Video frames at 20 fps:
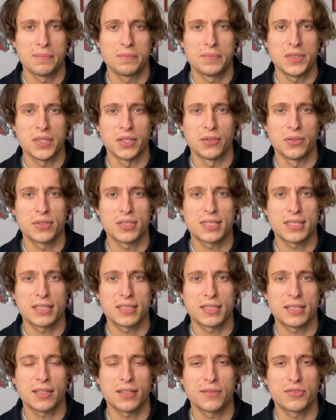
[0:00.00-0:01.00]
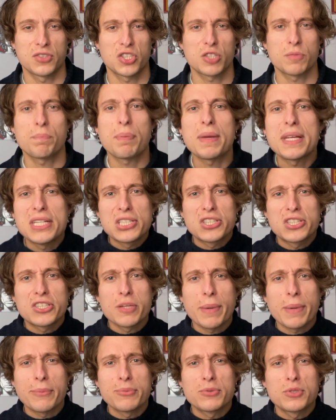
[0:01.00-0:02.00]
You know, just a kind of space
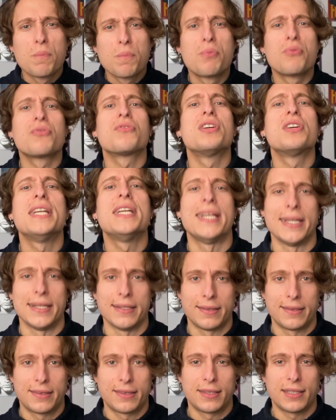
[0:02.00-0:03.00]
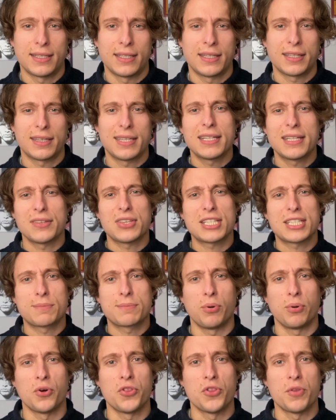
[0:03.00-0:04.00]
to be able to breathe. And I think at this
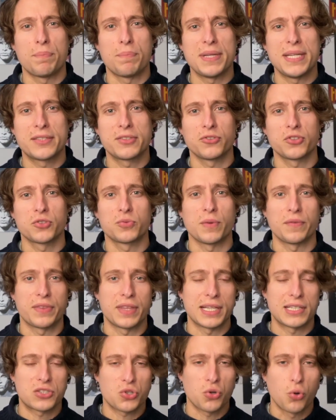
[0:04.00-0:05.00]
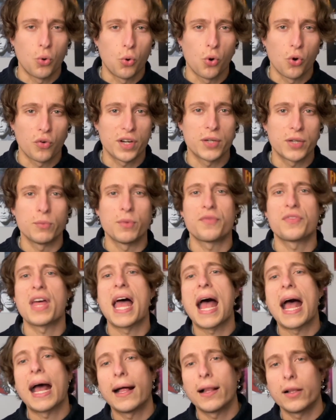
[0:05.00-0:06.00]
point, the Beatles, with their touring, with
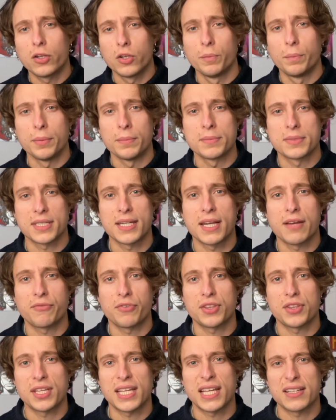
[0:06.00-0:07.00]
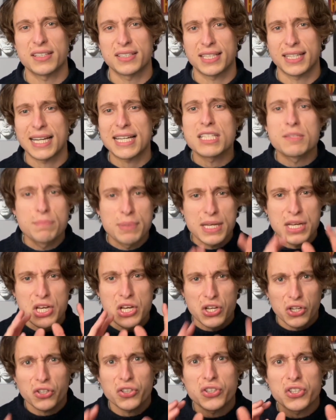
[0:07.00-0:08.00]
their albums and everything else, it has been
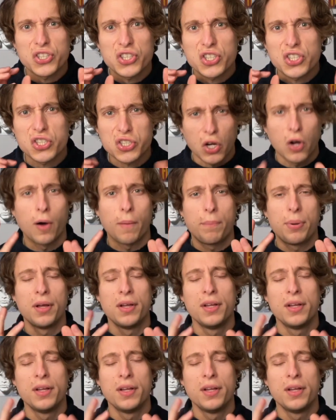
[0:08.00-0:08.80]
non-stop.